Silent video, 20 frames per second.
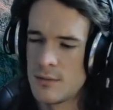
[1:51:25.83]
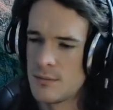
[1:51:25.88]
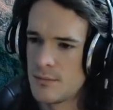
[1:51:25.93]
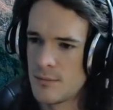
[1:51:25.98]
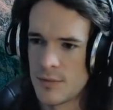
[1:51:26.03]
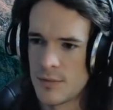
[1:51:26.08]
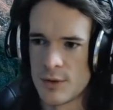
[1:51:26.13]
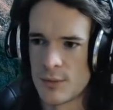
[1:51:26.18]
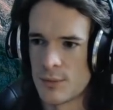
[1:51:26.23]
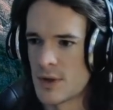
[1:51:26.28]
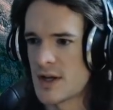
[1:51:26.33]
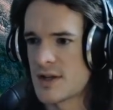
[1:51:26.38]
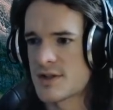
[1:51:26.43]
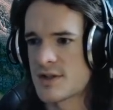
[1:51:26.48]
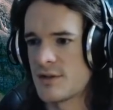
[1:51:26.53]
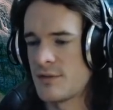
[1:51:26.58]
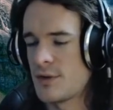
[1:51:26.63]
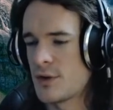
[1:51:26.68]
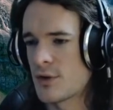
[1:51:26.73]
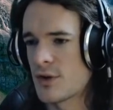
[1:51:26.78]
the rest
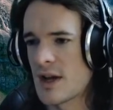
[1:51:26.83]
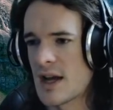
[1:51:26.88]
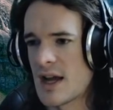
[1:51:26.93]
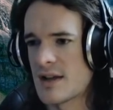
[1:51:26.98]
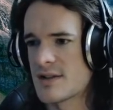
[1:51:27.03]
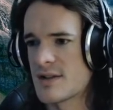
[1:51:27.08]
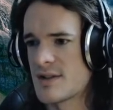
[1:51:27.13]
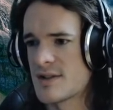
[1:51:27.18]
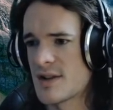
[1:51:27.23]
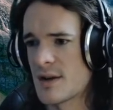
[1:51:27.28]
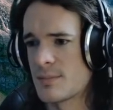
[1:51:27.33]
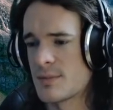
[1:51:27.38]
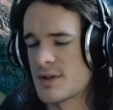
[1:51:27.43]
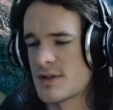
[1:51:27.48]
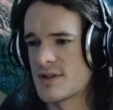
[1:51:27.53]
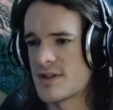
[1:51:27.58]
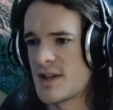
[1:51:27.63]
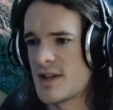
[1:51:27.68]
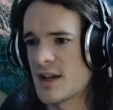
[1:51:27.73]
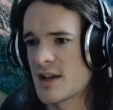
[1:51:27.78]
of your gases up to
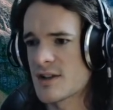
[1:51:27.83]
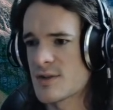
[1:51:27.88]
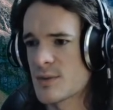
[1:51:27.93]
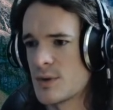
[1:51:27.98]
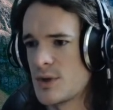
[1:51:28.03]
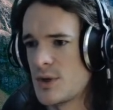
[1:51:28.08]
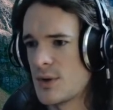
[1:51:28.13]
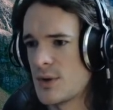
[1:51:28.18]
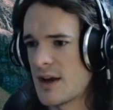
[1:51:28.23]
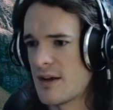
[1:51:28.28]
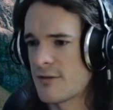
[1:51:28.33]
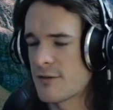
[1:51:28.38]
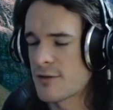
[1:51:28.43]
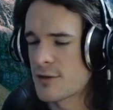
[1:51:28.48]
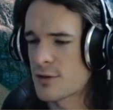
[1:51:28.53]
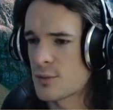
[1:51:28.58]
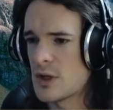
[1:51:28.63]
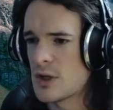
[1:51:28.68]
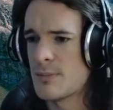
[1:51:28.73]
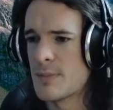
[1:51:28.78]
6 when you have
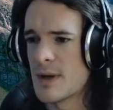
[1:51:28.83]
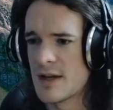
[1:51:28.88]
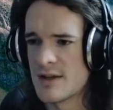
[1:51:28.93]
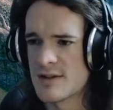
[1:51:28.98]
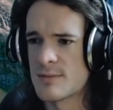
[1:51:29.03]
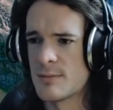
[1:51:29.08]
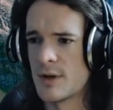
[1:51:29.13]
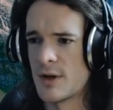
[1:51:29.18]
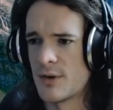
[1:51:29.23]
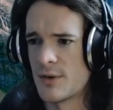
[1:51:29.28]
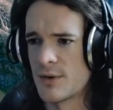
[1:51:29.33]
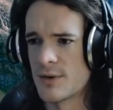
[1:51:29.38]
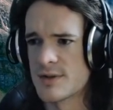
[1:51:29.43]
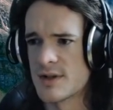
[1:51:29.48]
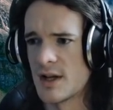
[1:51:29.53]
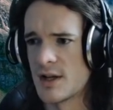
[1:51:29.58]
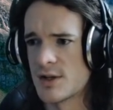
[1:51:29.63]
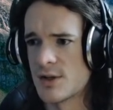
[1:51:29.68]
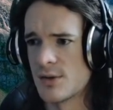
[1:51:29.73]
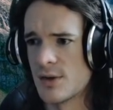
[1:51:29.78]
3 base mineral
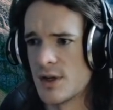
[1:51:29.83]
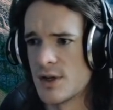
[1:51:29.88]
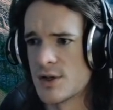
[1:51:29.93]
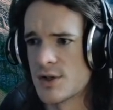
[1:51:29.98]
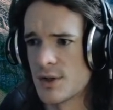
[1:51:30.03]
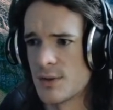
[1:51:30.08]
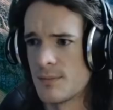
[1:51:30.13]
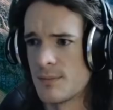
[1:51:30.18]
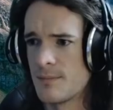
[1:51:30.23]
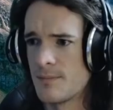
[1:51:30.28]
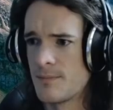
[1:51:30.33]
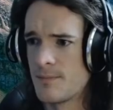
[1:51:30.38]
saturation.